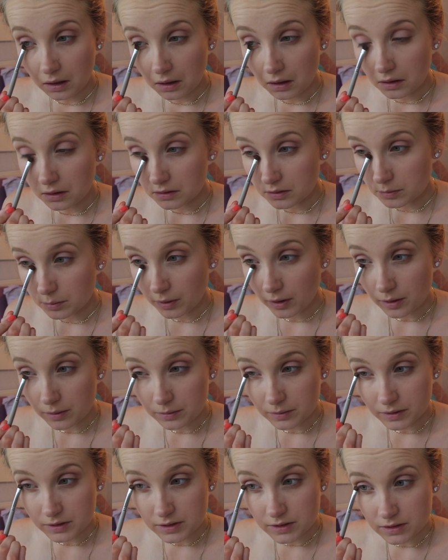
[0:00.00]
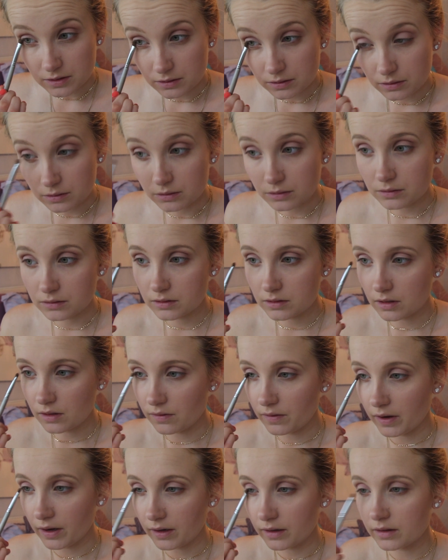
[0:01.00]
And it's probably due to the
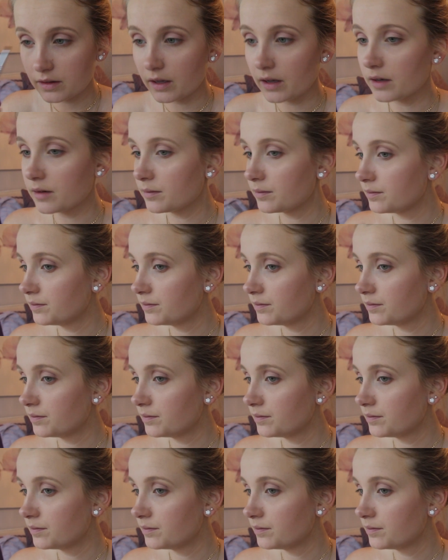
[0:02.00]
fact that